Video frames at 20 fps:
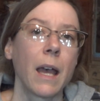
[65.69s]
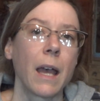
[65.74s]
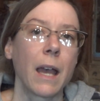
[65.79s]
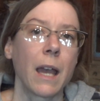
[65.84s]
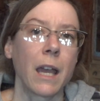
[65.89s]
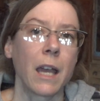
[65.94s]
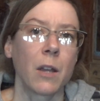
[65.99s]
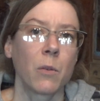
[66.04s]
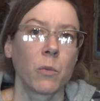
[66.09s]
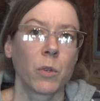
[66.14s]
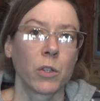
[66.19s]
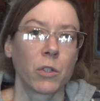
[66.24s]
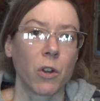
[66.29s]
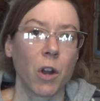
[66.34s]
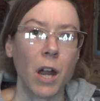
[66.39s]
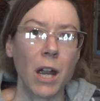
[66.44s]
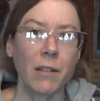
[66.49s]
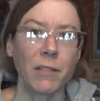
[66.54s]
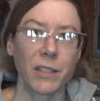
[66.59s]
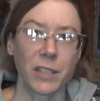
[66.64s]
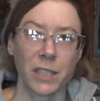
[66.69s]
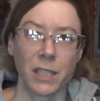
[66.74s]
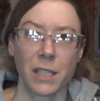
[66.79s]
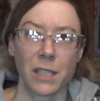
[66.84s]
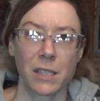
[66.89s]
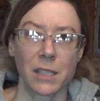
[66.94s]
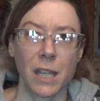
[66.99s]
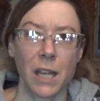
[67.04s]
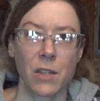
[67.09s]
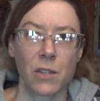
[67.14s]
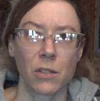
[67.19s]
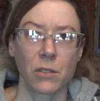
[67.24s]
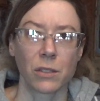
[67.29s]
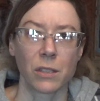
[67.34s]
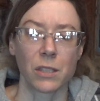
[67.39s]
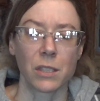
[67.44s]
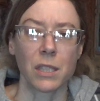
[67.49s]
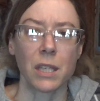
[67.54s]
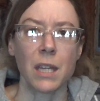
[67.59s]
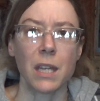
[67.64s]
and when they're harvested, it stays on the
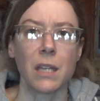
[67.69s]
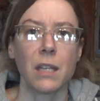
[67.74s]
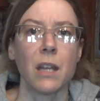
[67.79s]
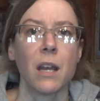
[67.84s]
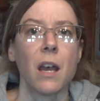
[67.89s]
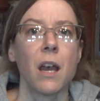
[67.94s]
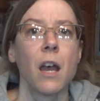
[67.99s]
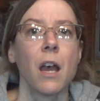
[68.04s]
seed.